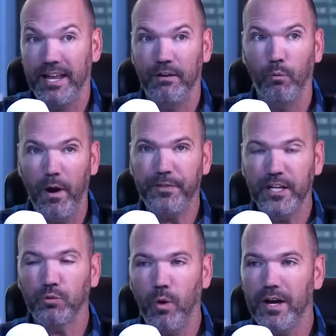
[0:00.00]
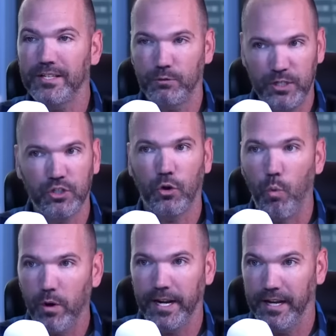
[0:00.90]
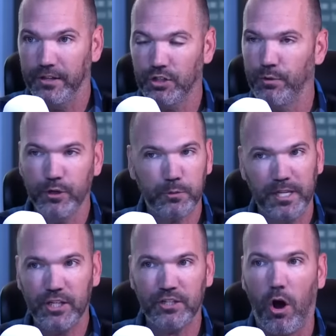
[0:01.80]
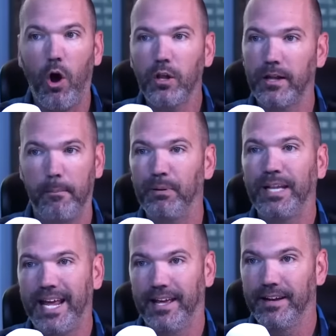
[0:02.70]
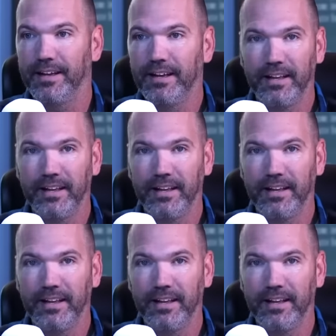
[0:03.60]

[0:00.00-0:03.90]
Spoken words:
And what this was, is this is a warning. So this is all a plan.